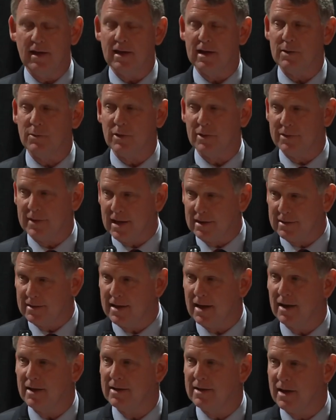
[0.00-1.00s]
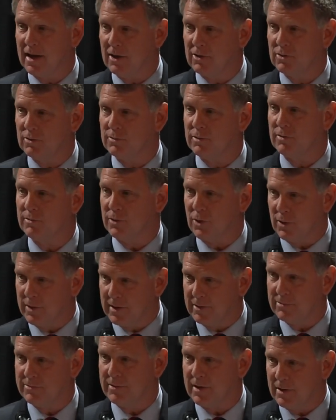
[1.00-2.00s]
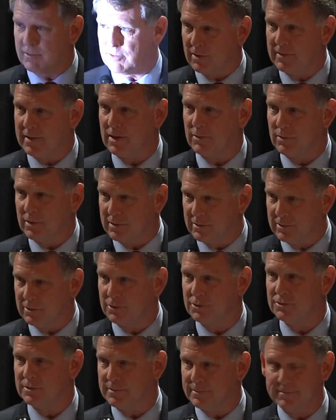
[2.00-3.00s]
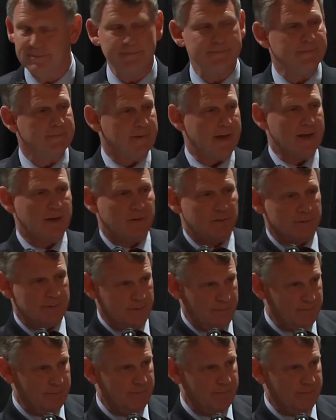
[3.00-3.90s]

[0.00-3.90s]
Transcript: And I want to thank the County Council for voting in favor of that resolution. Thank you.